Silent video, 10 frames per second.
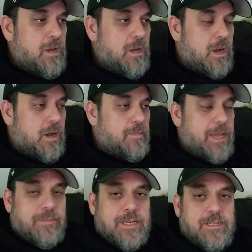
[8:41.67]
But
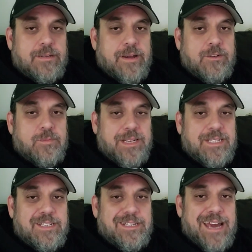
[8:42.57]
yeah, that's it. That was my
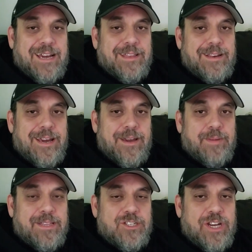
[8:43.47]
snack of the day
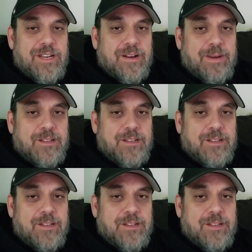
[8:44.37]
by the J-Dogg, man.